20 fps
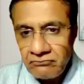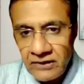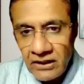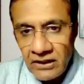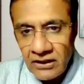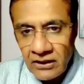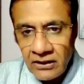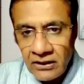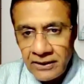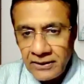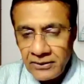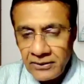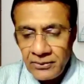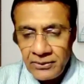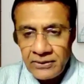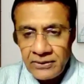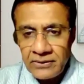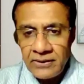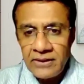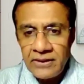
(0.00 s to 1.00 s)

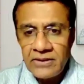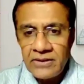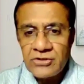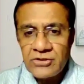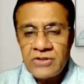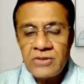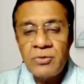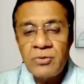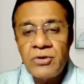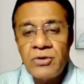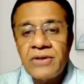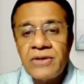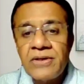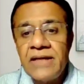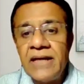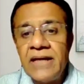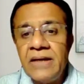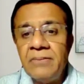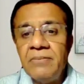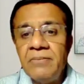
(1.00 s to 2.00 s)
in a stipulated
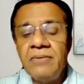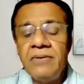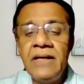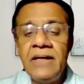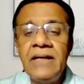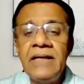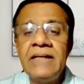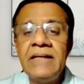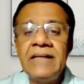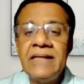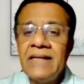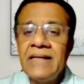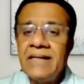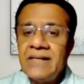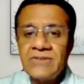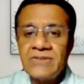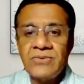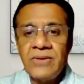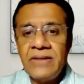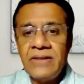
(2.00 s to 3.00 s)
time, right?
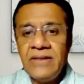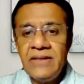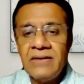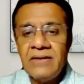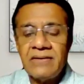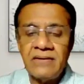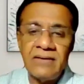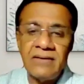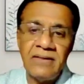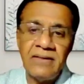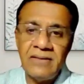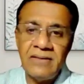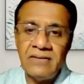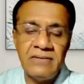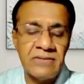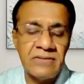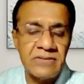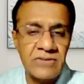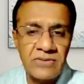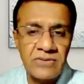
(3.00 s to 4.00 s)
So I think that really
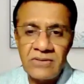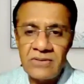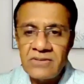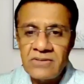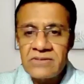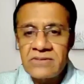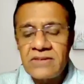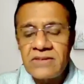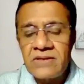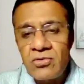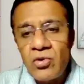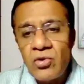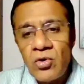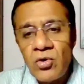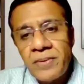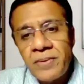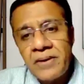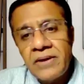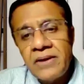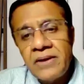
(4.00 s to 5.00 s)
the
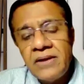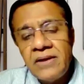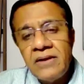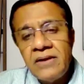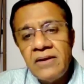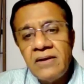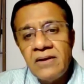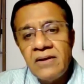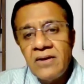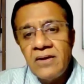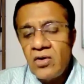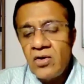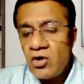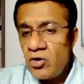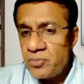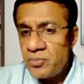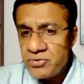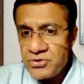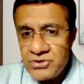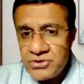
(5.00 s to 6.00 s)
scope and the
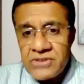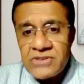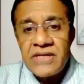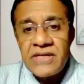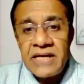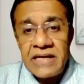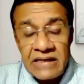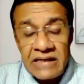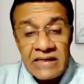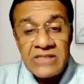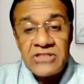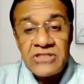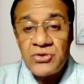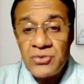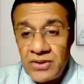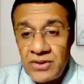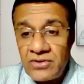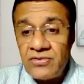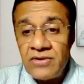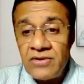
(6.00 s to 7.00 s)
opportunities are endless
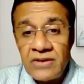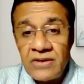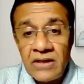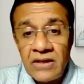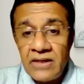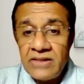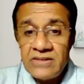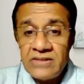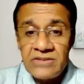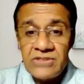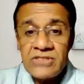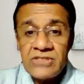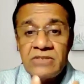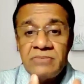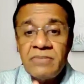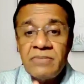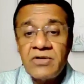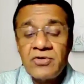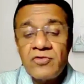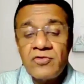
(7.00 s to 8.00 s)
today in retail. I think it's just a
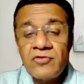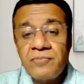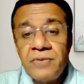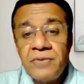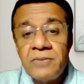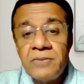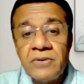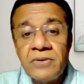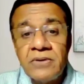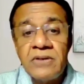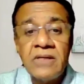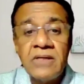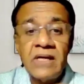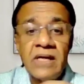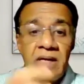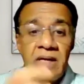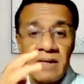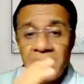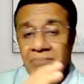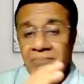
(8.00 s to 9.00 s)
matter of people.
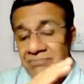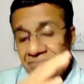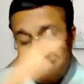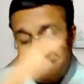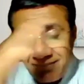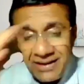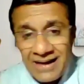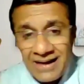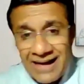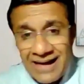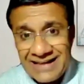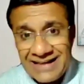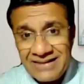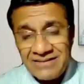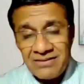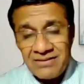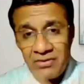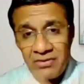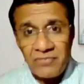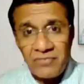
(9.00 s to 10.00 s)
I think
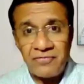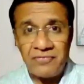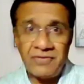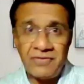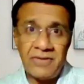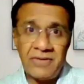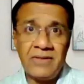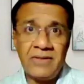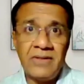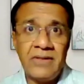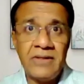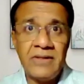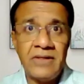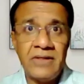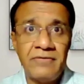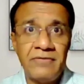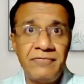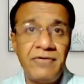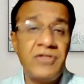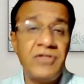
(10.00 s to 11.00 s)
a lot
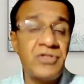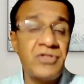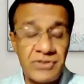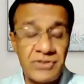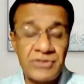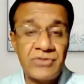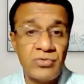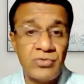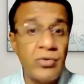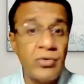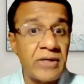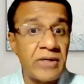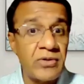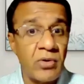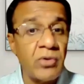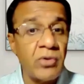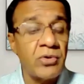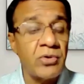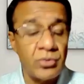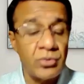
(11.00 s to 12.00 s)
of freshers who I
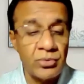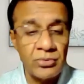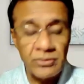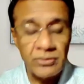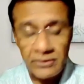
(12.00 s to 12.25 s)
talk to,